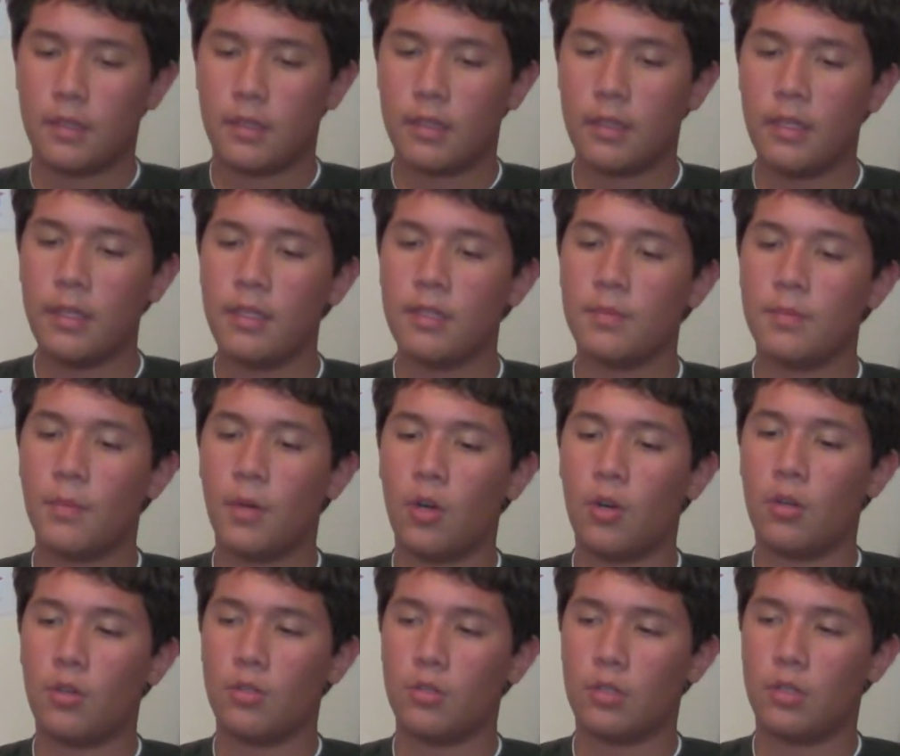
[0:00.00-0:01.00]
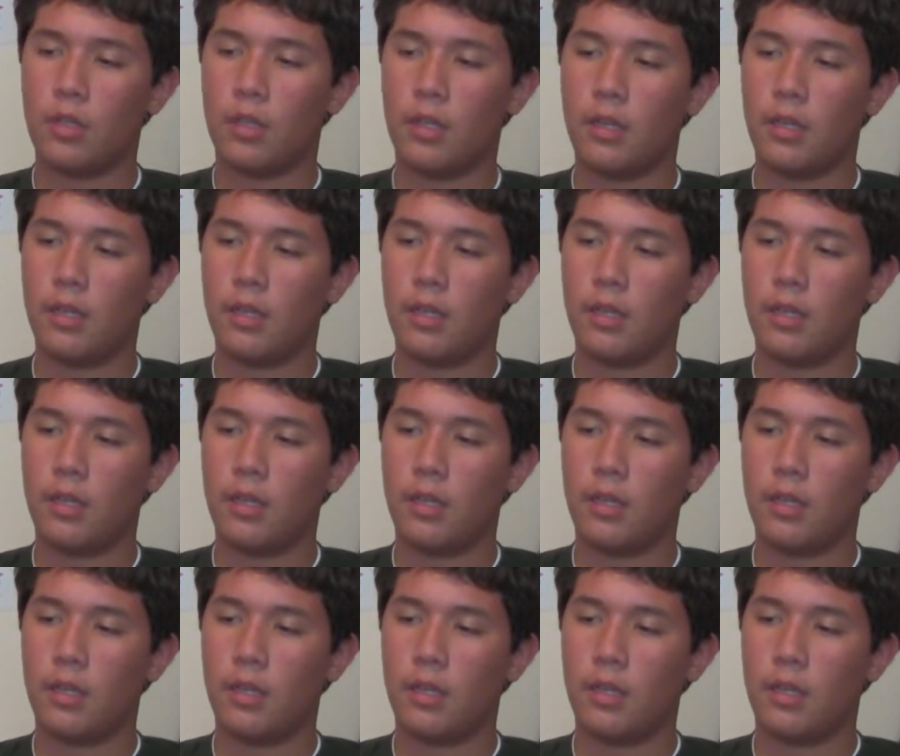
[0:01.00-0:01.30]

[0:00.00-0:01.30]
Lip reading: these moles,